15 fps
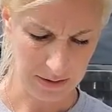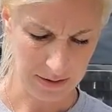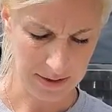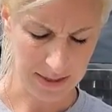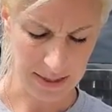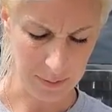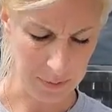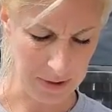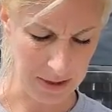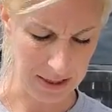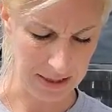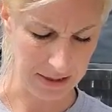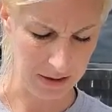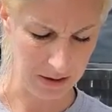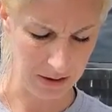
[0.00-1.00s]
It's got to be
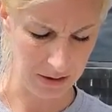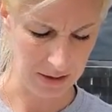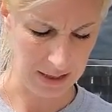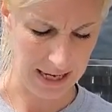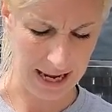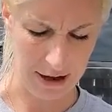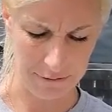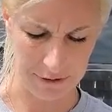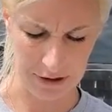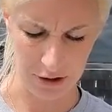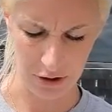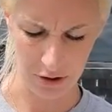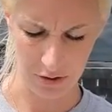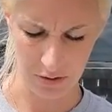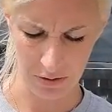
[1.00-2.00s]
like half inch
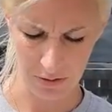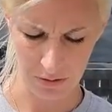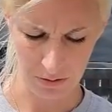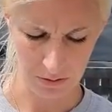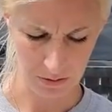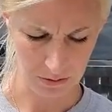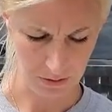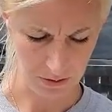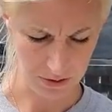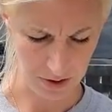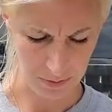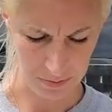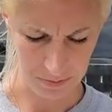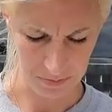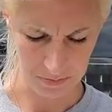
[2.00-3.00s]
or
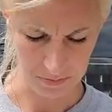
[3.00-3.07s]
something.